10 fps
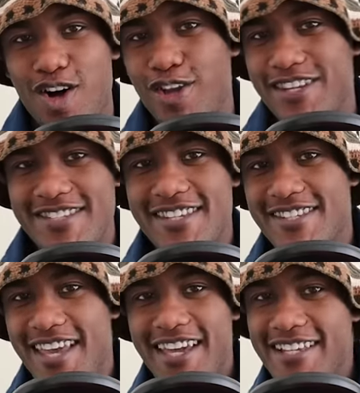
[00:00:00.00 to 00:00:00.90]
All this to
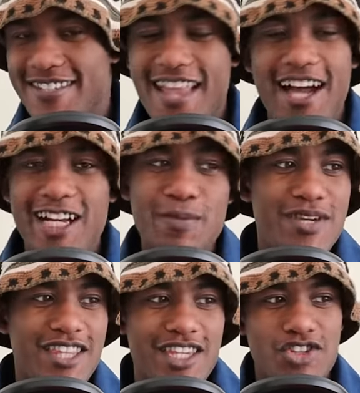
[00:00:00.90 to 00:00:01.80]
say, it's not going to
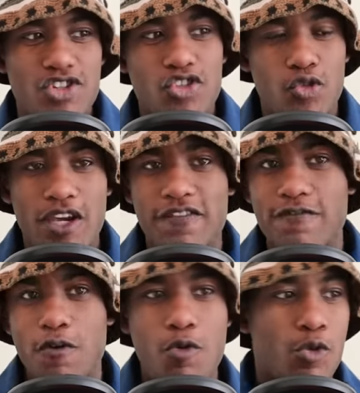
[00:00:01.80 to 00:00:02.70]
be this
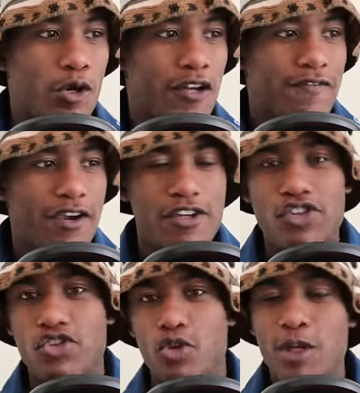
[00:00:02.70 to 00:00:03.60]
straightforward, very
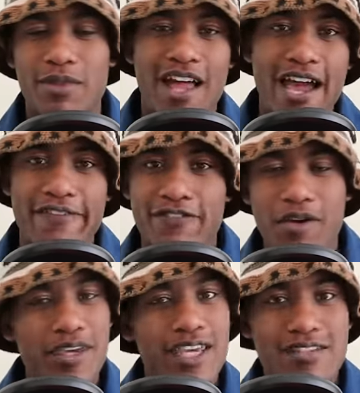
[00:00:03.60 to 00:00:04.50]
streamlined,
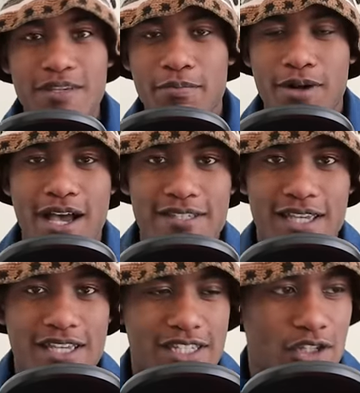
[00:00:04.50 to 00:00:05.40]
very easy
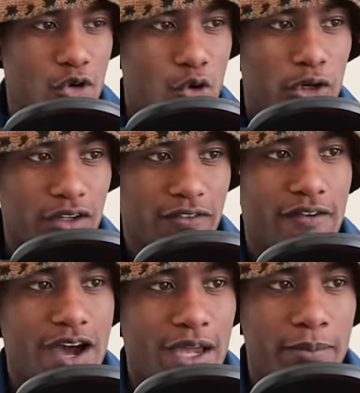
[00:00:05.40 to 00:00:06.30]
process in order to
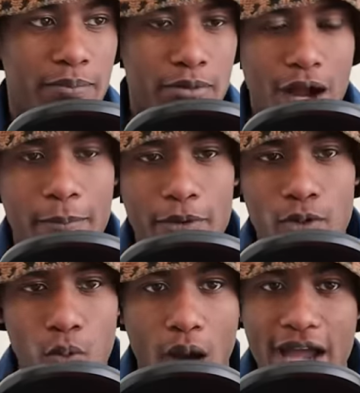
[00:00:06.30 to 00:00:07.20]
find proper
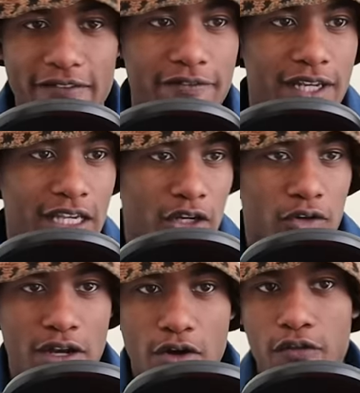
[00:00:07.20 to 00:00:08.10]
wide fitting or
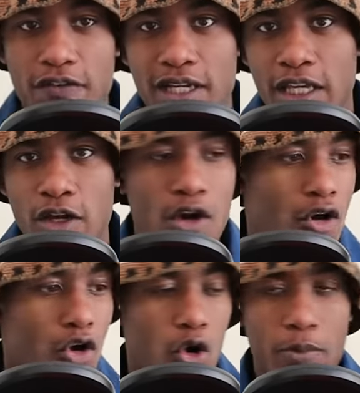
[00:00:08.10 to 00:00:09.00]
narrow fitting
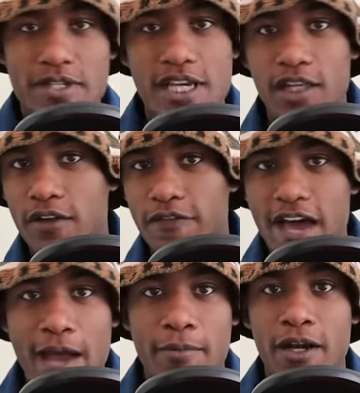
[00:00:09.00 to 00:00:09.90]
or a particular
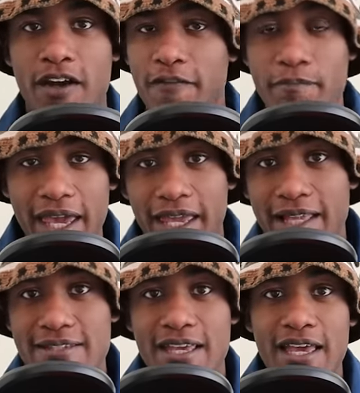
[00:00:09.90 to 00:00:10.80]
fabric of
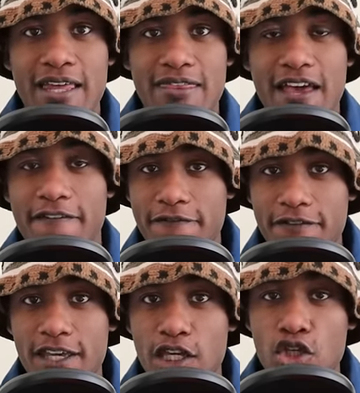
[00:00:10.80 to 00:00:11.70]
pants that
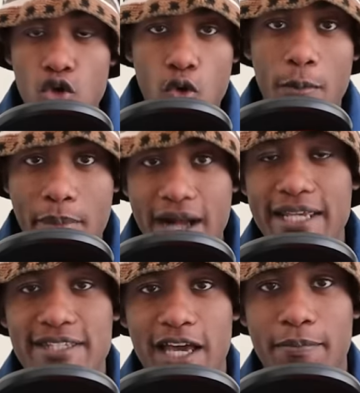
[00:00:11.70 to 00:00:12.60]
fit your body
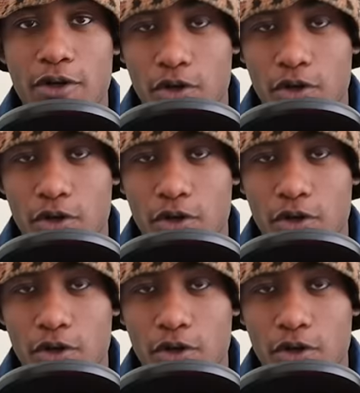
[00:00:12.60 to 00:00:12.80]
type